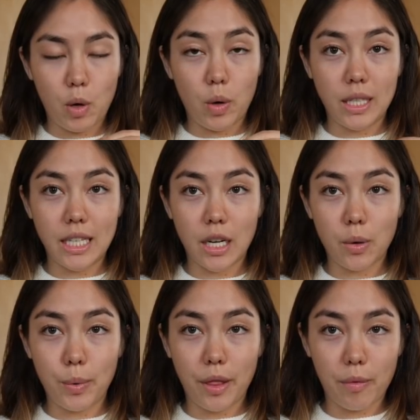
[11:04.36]
going to
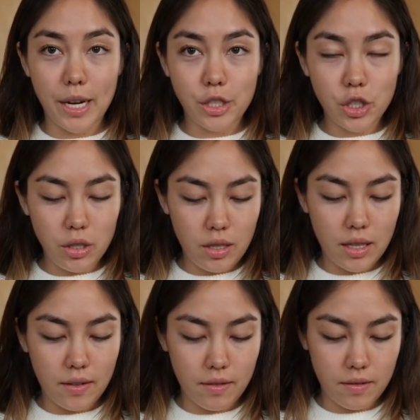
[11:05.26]
dinner with Rachel.
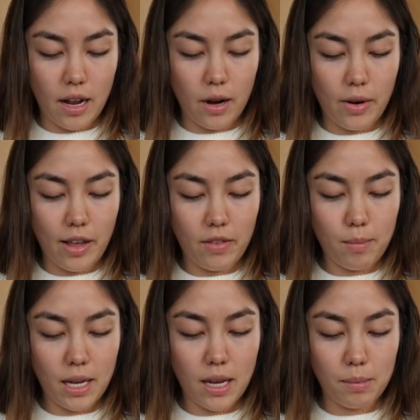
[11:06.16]
I don't have any
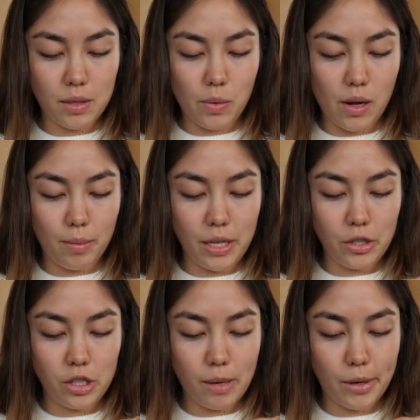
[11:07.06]
makeup, so I'll be
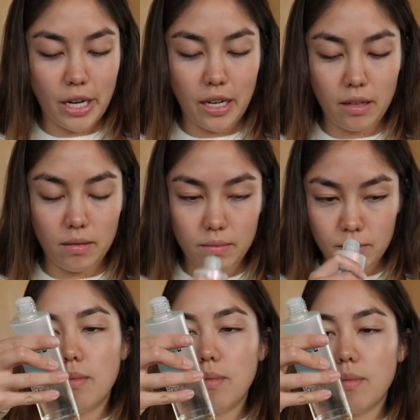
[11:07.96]
shimmering,
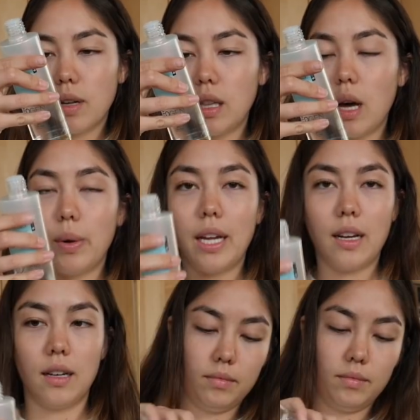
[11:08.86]
glowing.